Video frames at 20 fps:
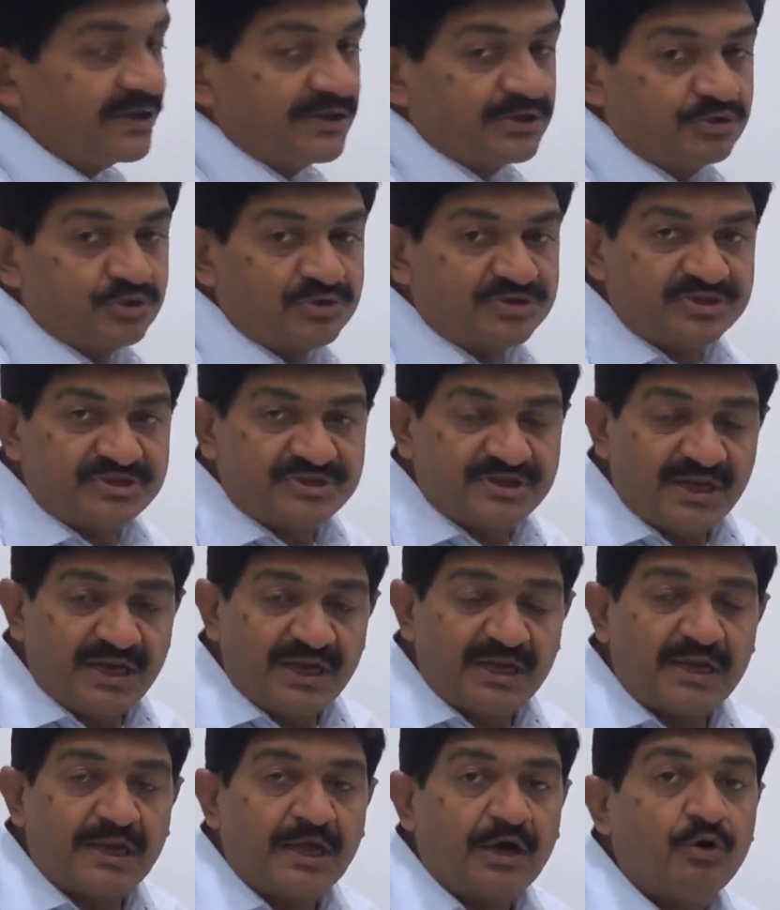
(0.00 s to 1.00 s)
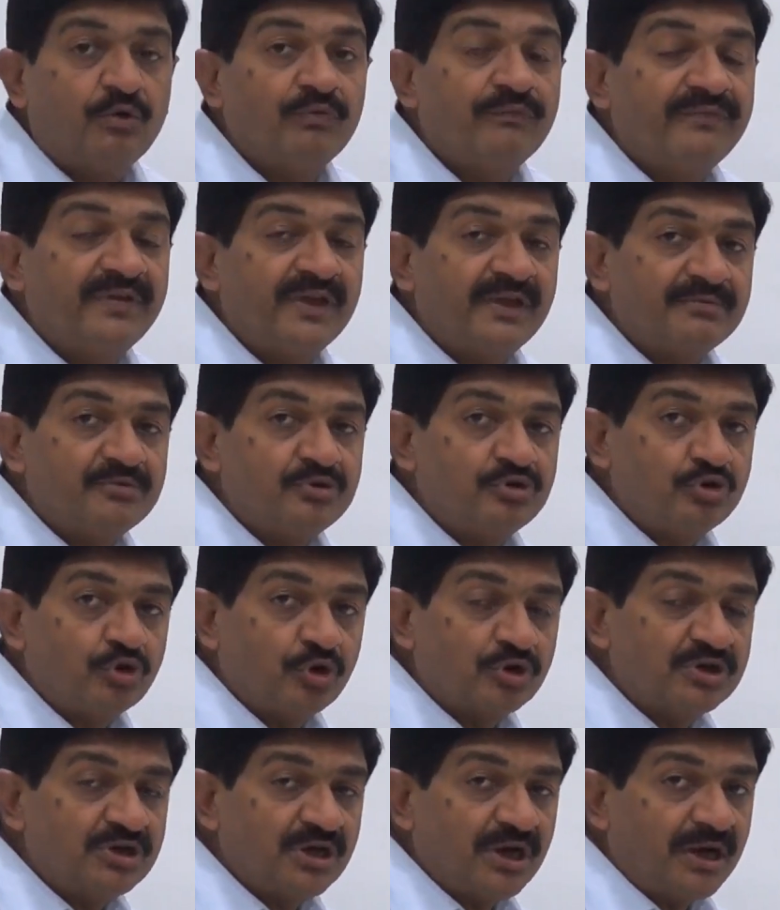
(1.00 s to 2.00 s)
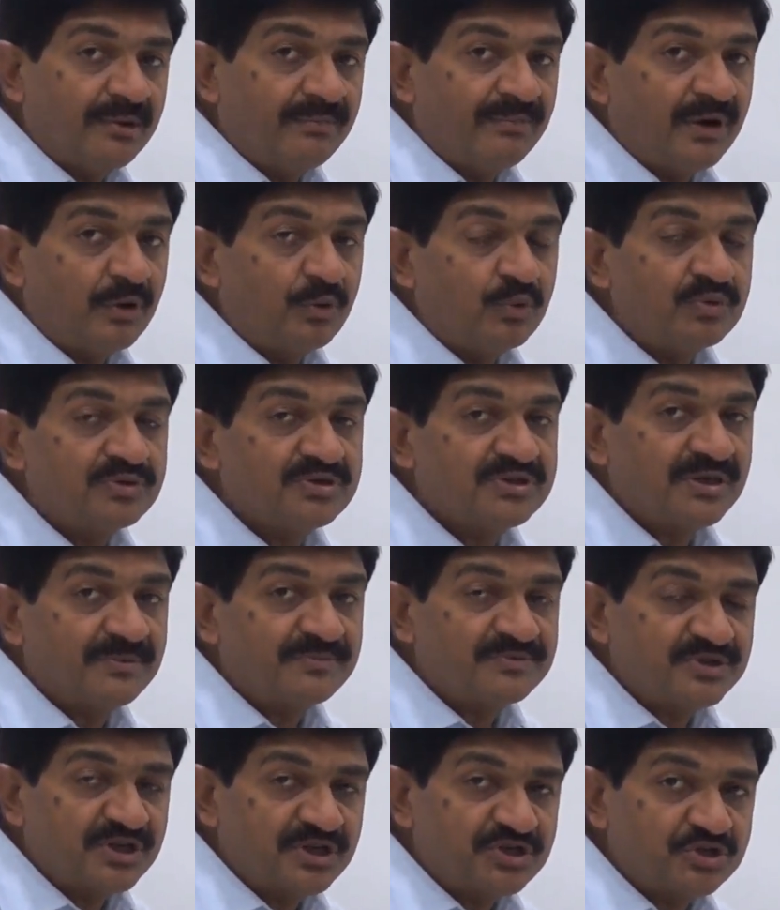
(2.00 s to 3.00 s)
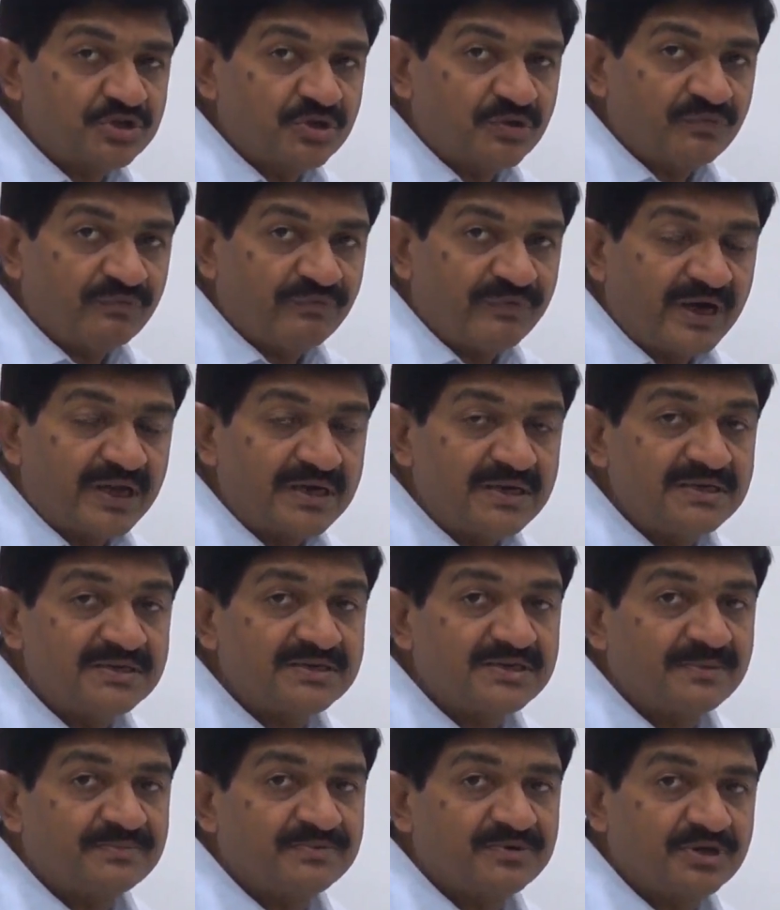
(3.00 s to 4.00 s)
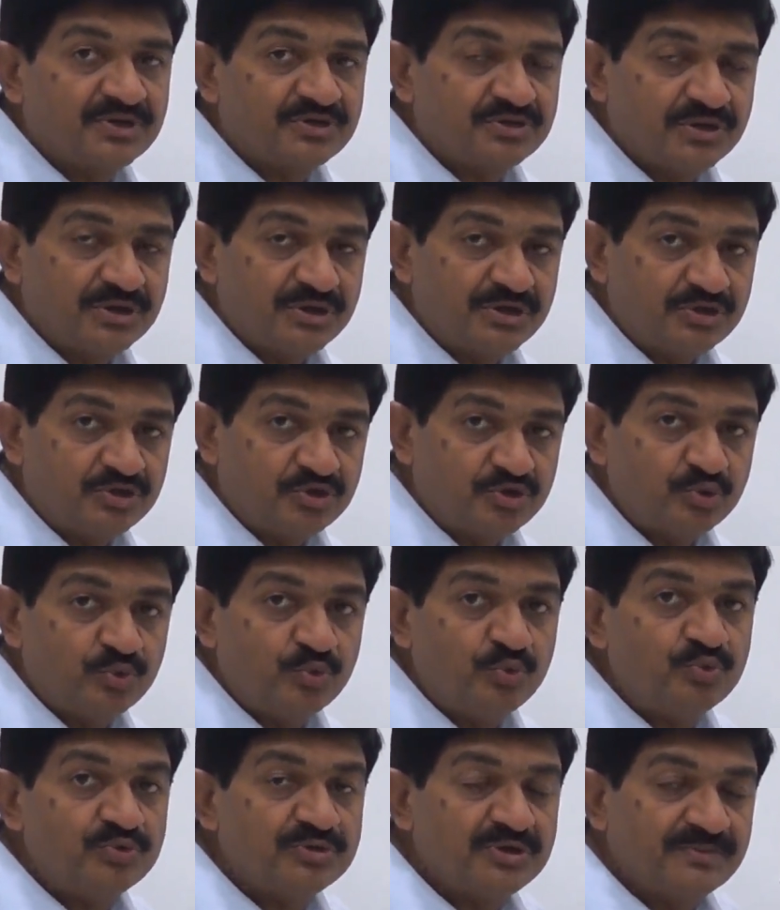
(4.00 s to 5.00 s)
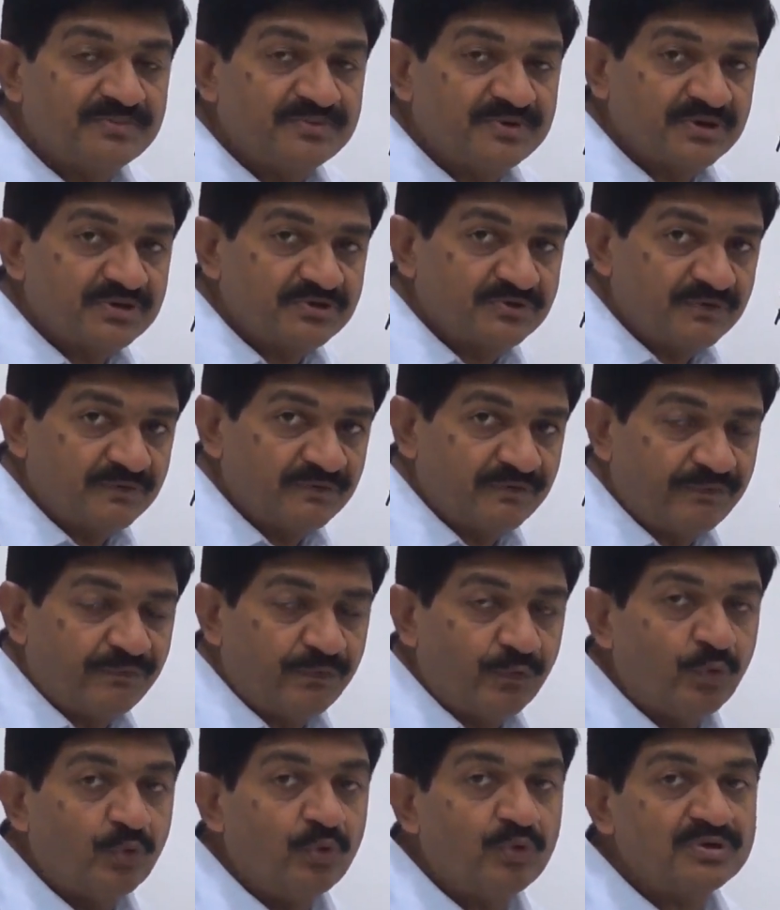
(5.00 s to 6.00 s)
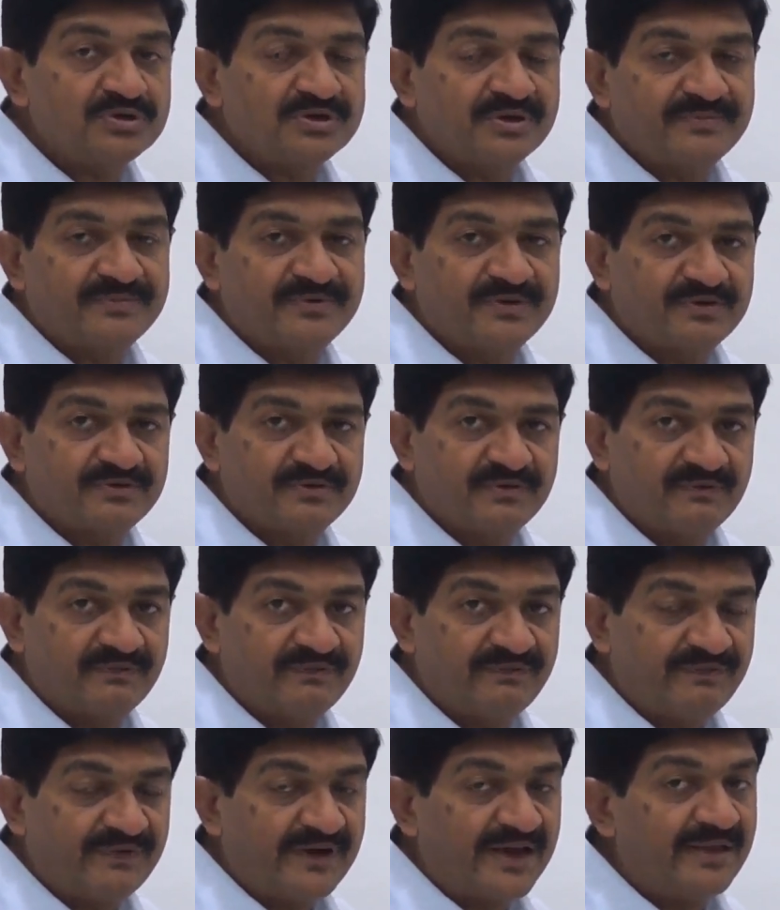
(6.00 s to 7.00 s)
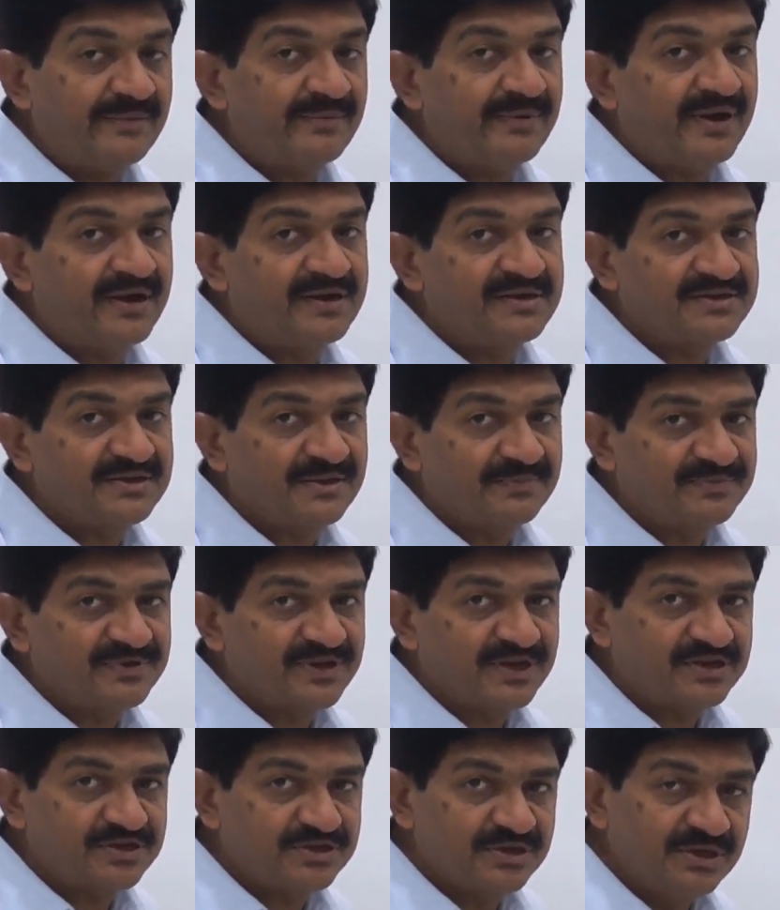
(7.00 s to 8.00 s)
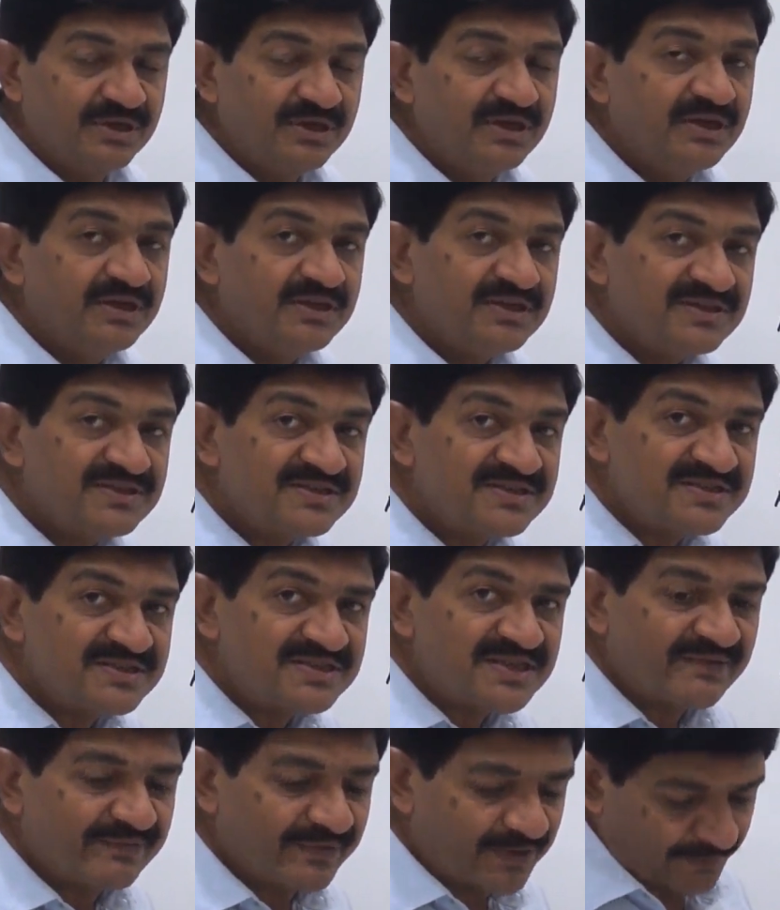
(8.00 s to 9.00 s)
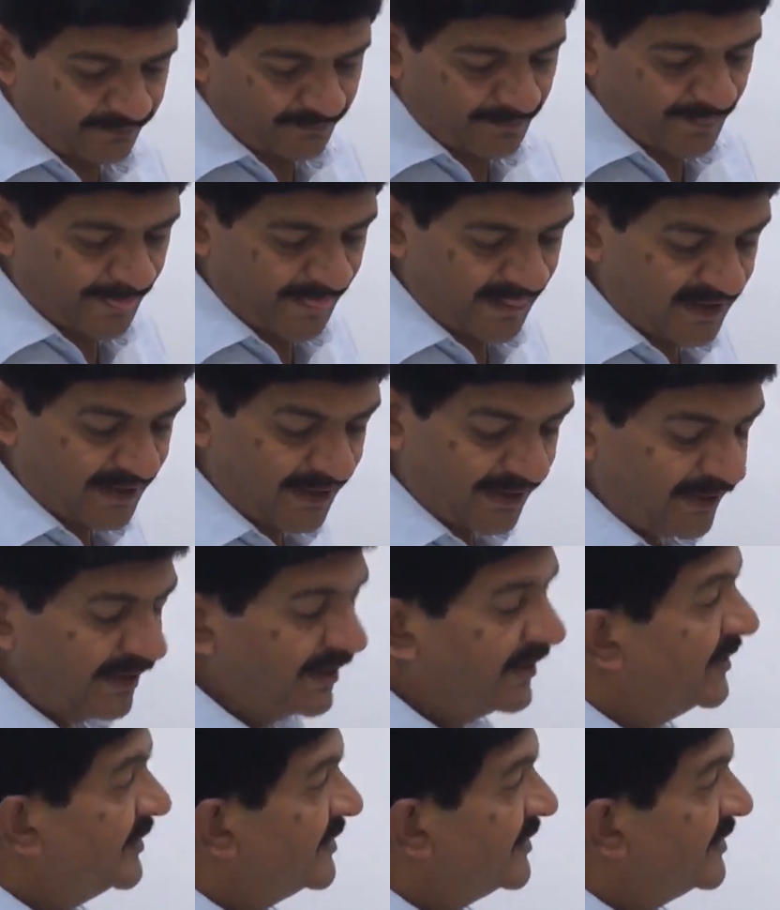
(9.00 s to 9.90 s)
So till now we have talked about subsection 1, subsection 2, subsection 4, subsection 5 and subsection 7, right?